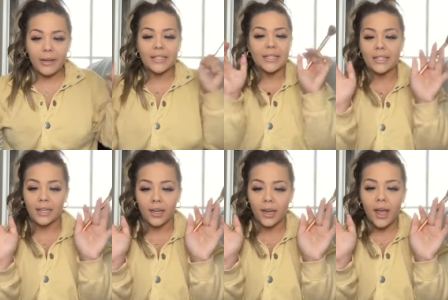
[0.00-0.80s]
Because
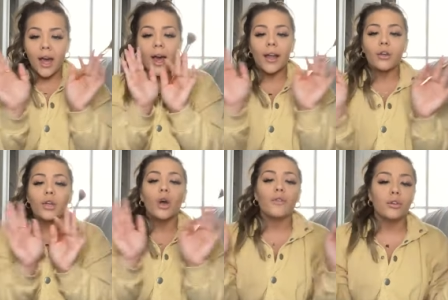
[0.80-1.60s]
listen, I
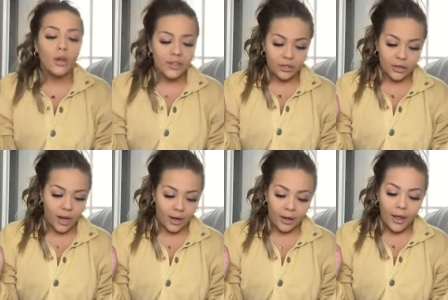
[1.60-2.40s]
don't know if you know this or
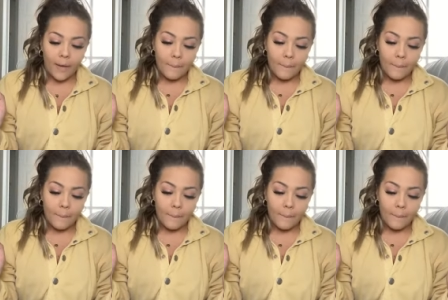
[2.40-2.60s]
not,